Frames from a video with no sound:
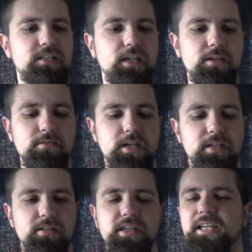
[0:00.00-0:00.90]
So it
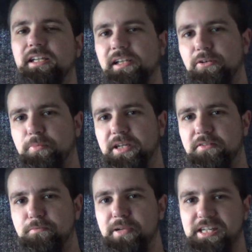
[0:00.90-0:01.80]
can take a little bit
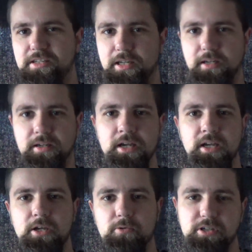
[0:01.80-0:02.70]
of beating,
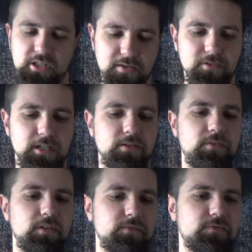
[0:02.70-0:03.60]
which is definitely a good
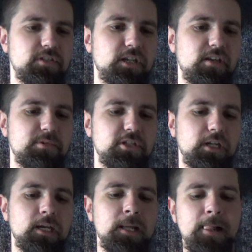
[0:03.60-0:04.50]
thing for skirmishing.